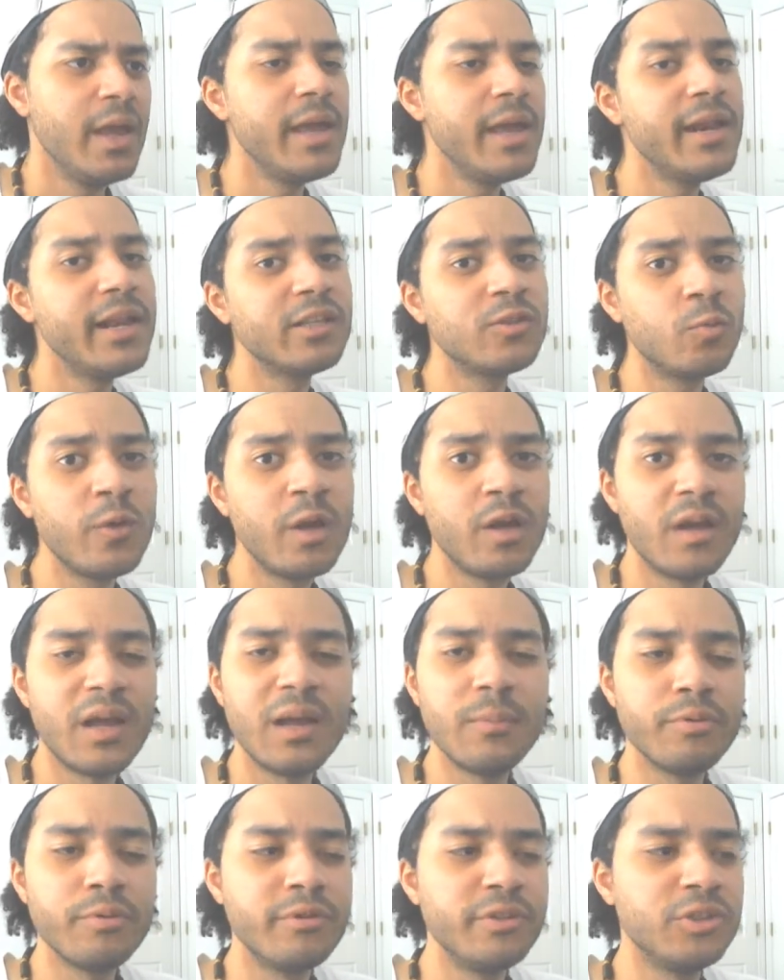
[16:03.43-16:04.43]
And as well,
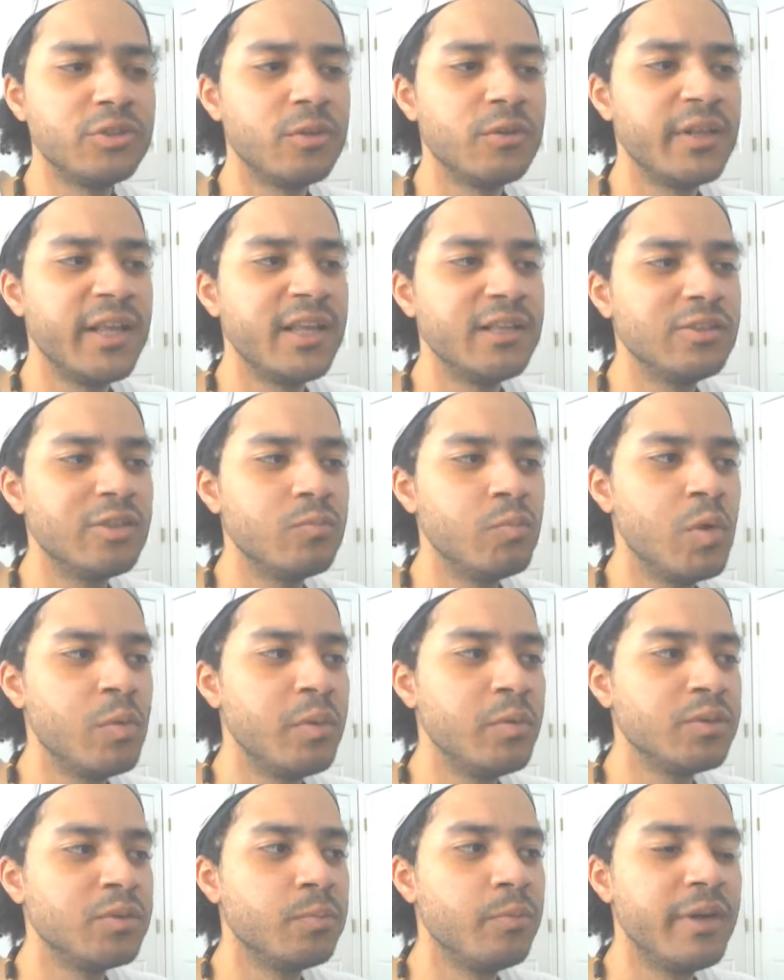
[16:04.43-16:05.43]
I'm pretty sure that
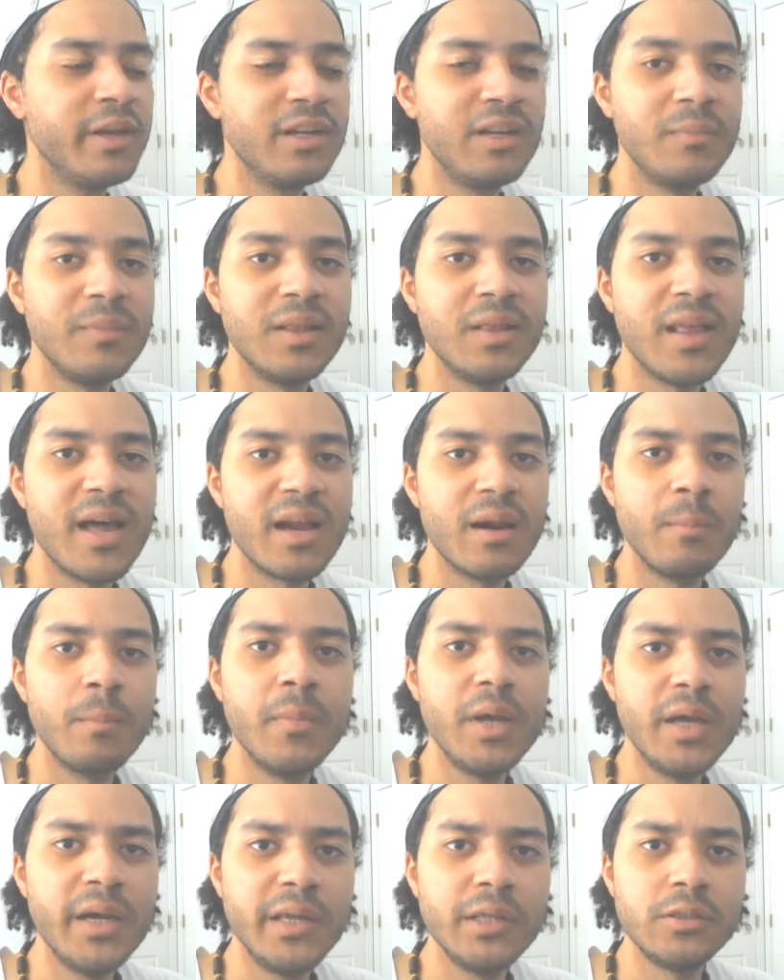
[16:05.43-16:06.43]
Tomomi was bringing them a lot of
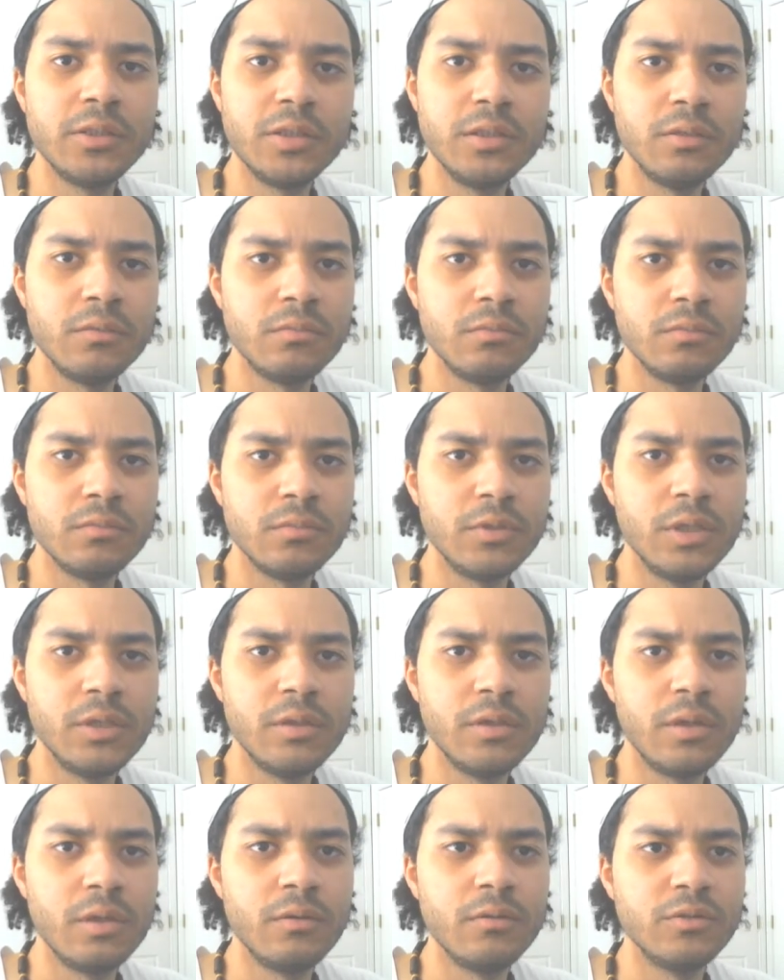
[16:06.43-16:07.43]
money too.
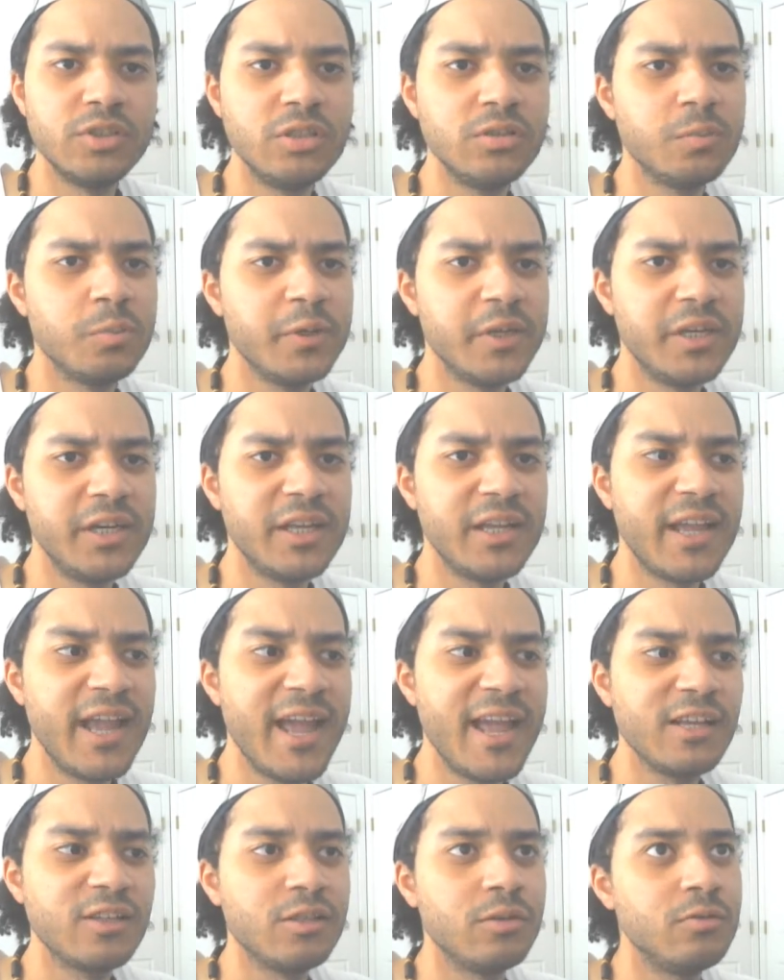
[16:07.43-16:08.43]
You know, she was bringing in
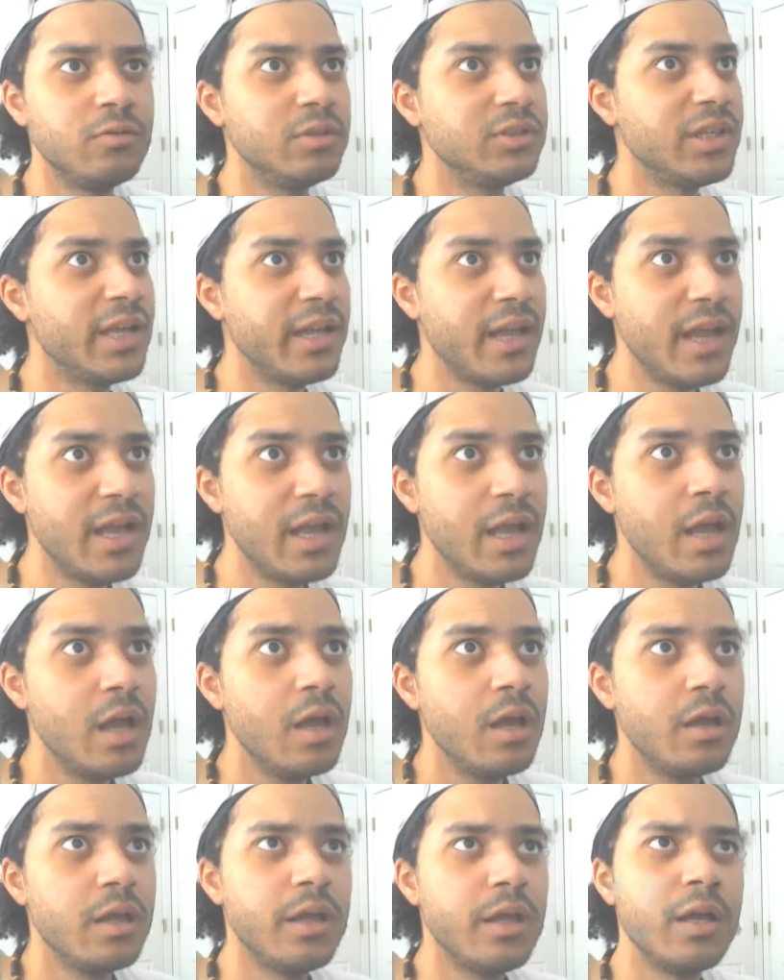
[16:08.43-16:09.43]
cash. So it was like, hey,
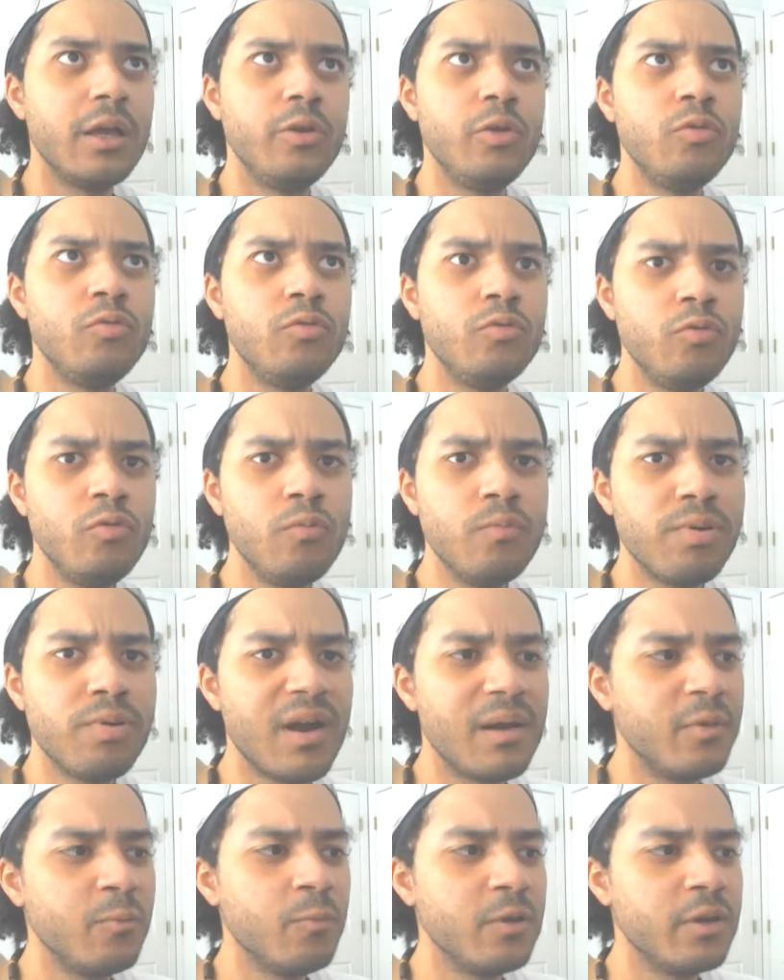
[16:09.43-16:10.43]
yeah, you do
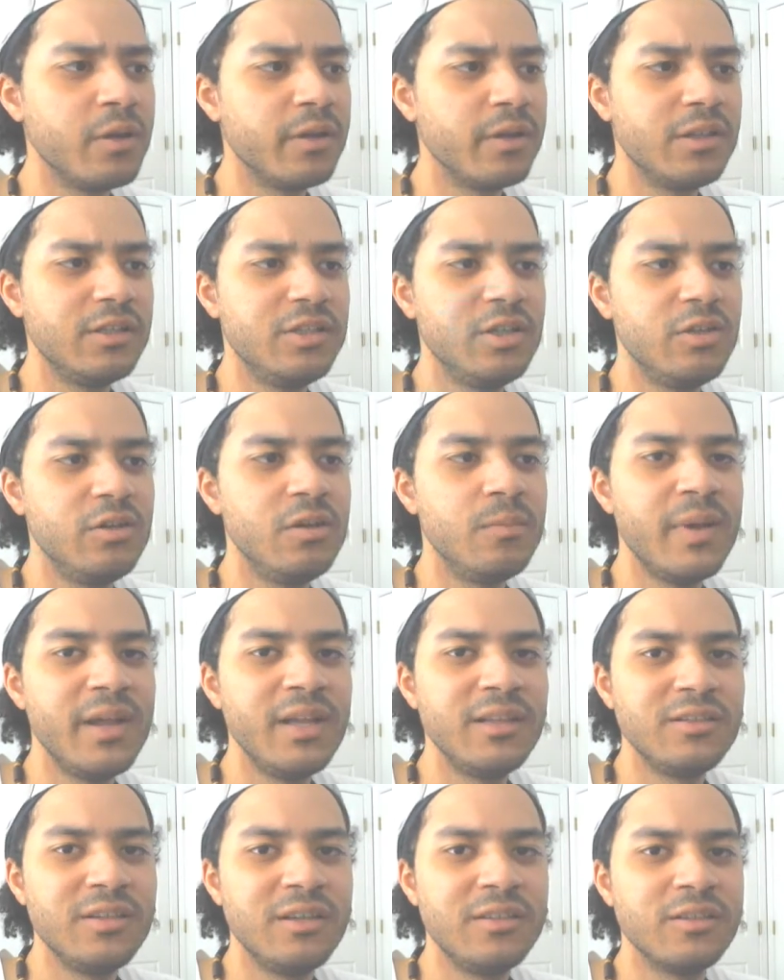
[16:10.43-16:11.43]
probably want to continue to
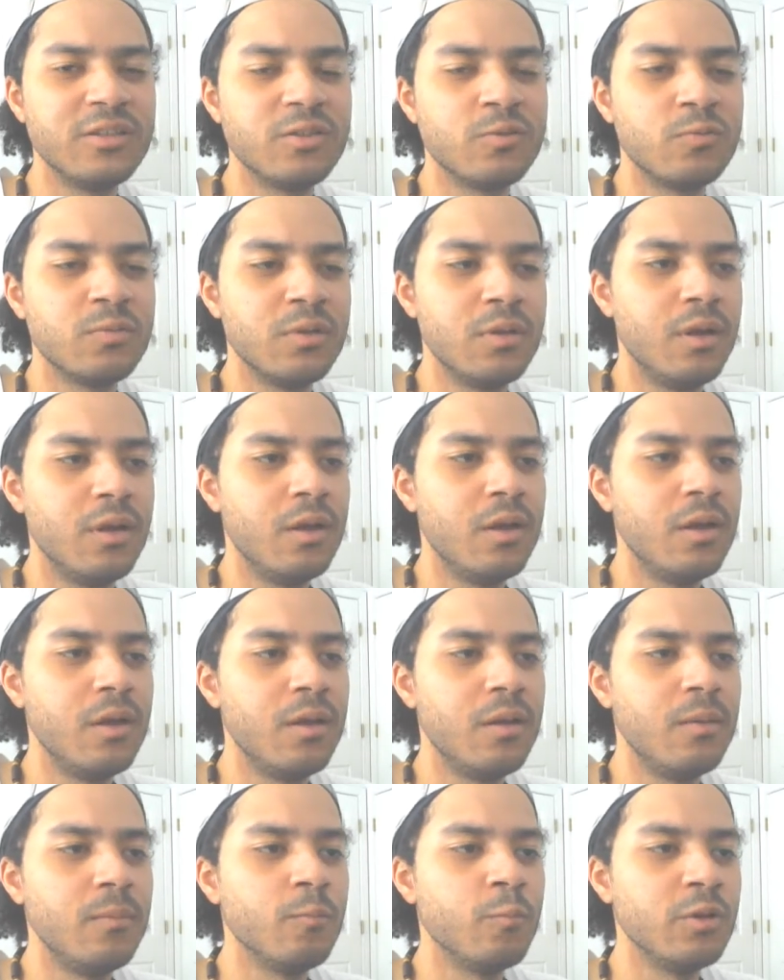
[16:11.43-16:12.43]
maintain this
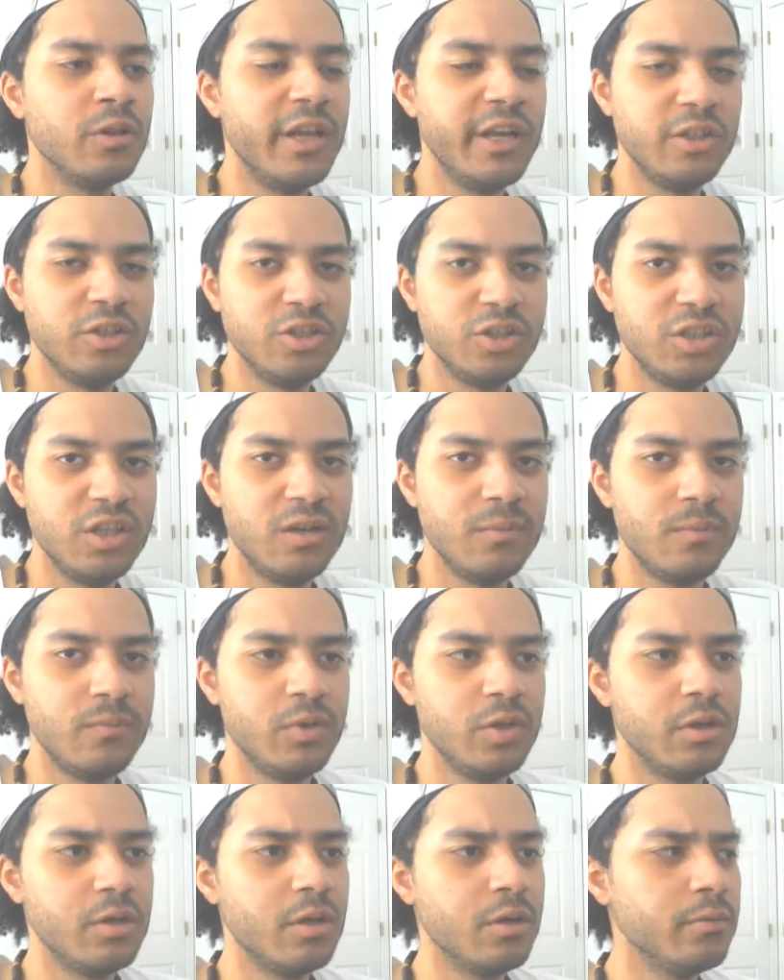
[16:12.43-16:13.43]
relationship,
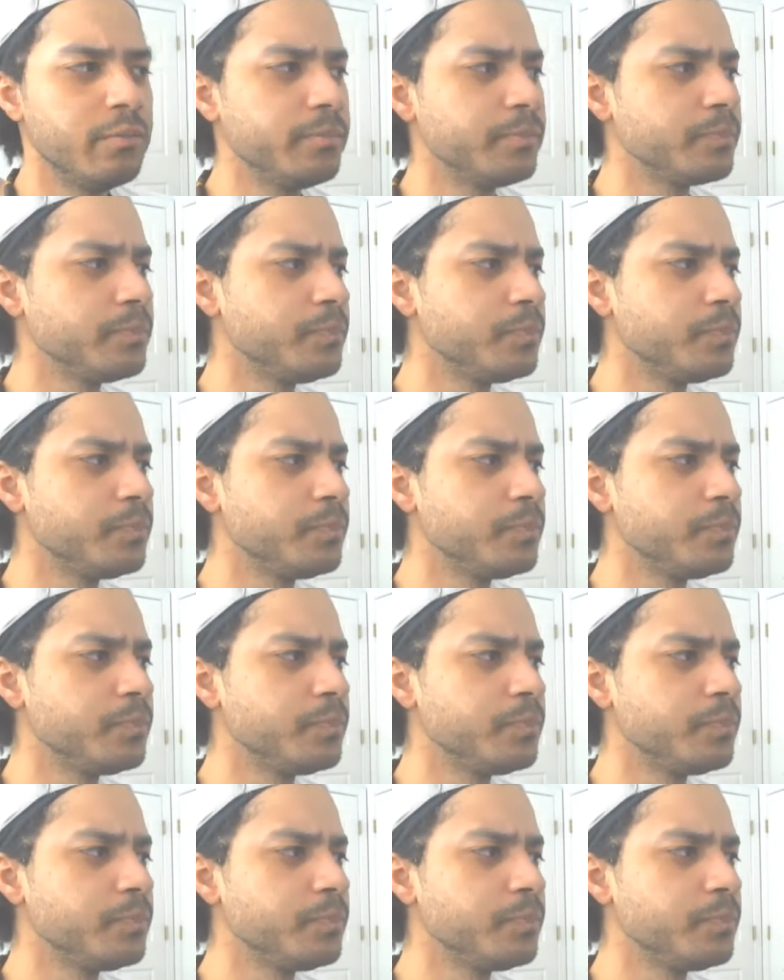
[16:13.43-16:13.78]
you know?